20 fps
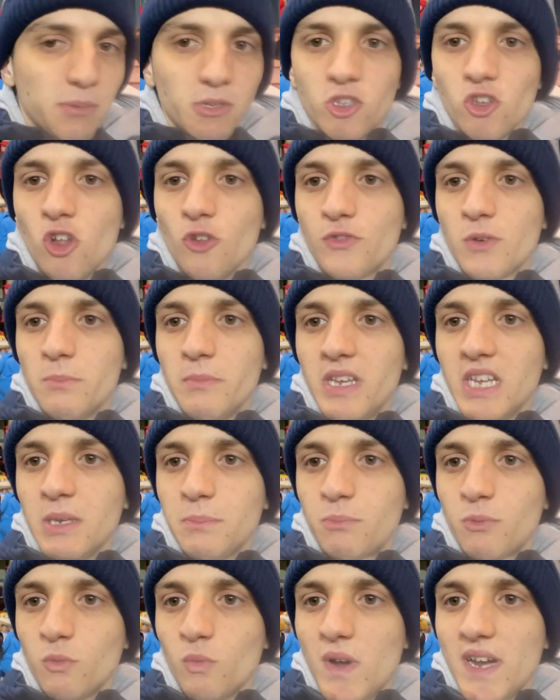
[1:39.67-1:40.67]
A goal from Millie
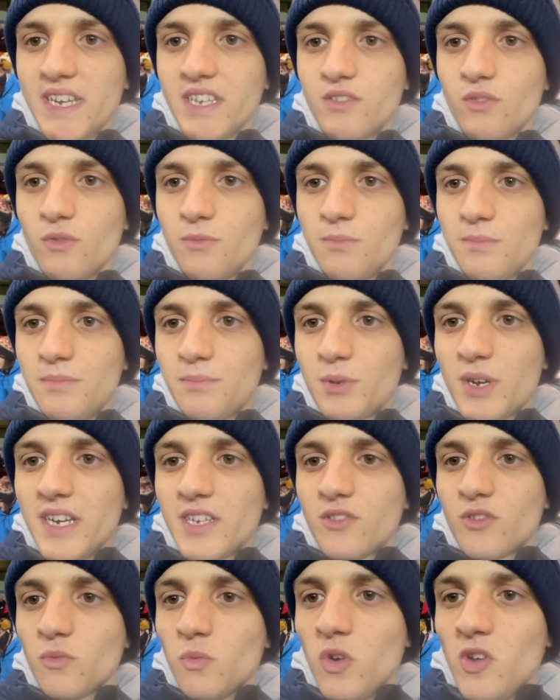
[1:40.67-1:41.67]
Bright
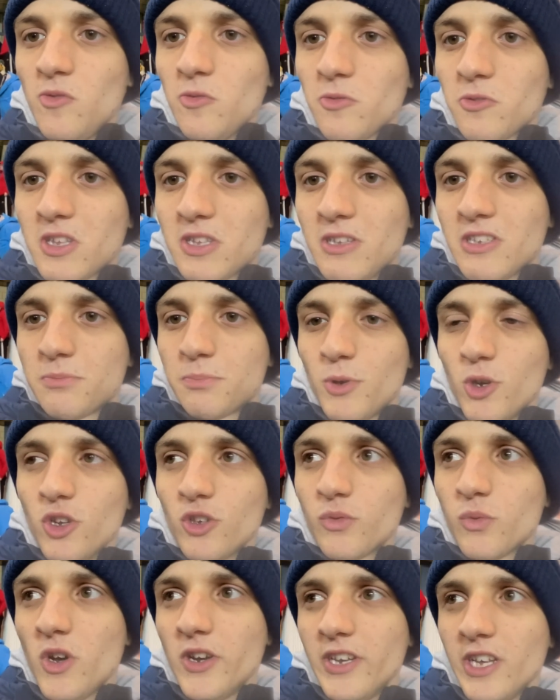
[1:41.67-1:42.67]
has put us
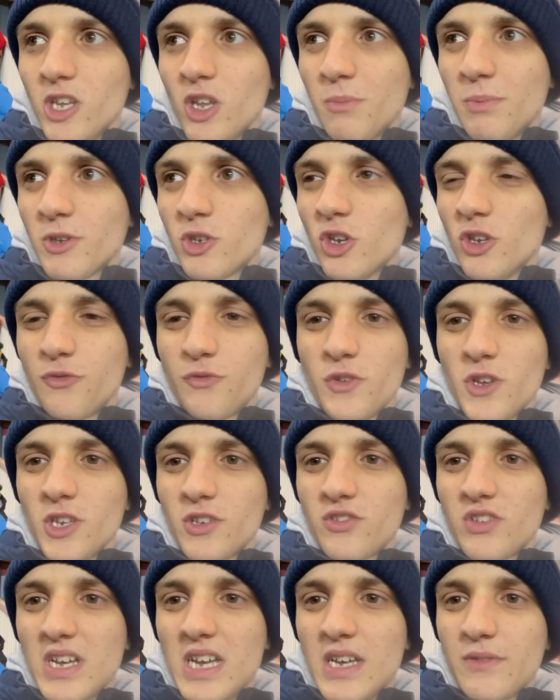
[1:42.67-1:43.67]
1-0 up. A good first
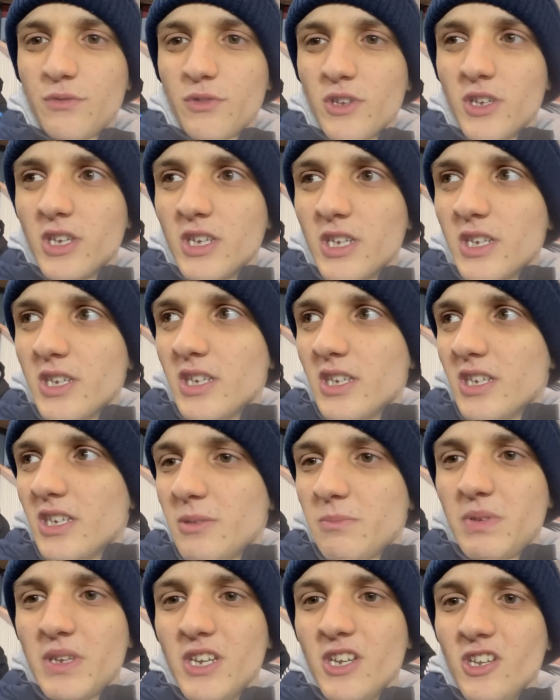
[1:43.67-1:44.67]
half.
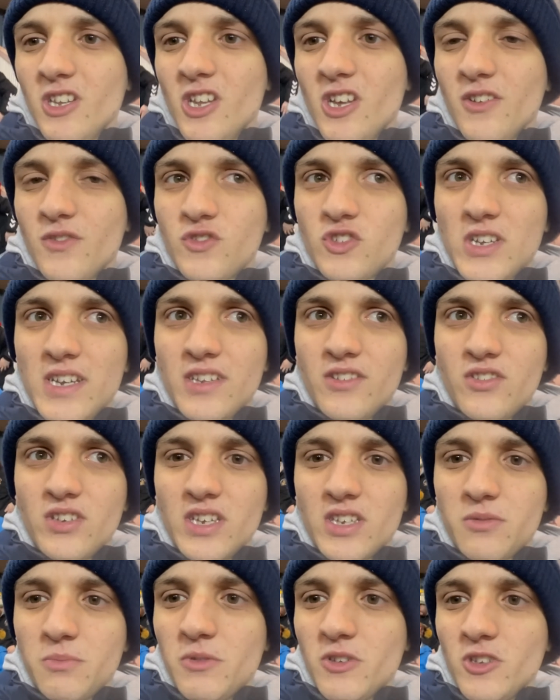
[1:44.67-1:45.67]
They got a lot of chances
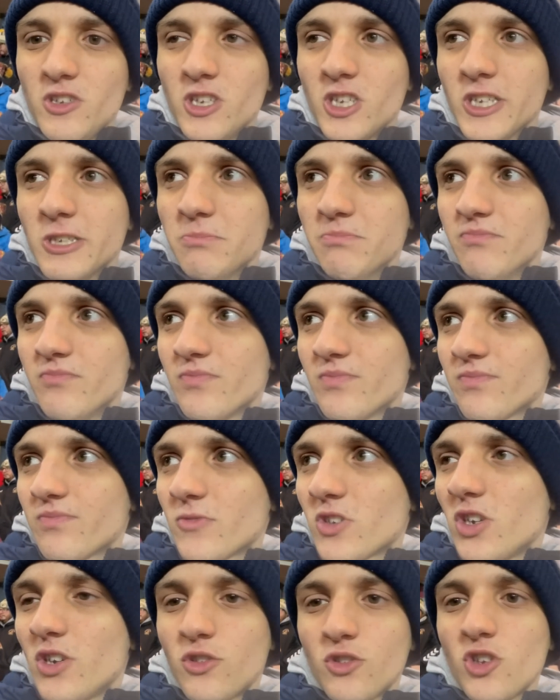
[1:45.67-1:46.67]
and
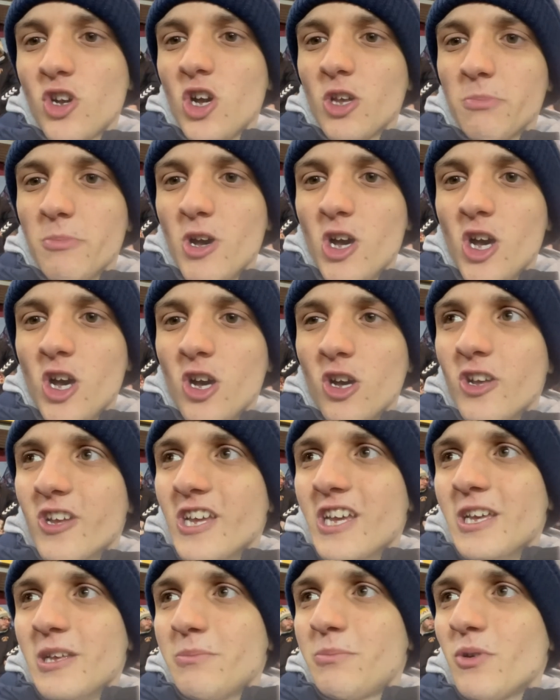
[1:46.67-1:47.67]
could have scored more,
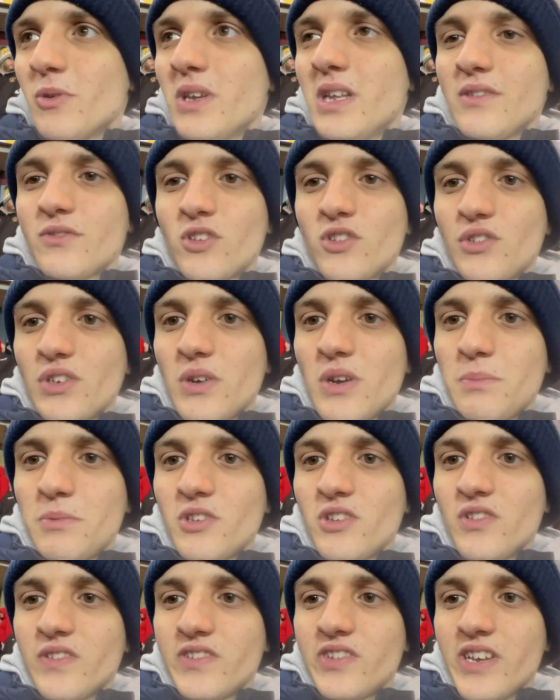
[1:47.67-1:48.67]
but we'll have to see what happens
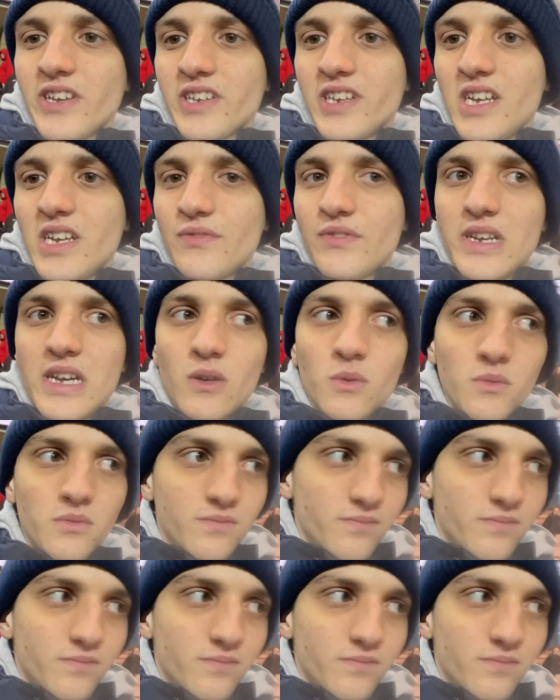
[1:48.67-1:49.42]
in the second half now.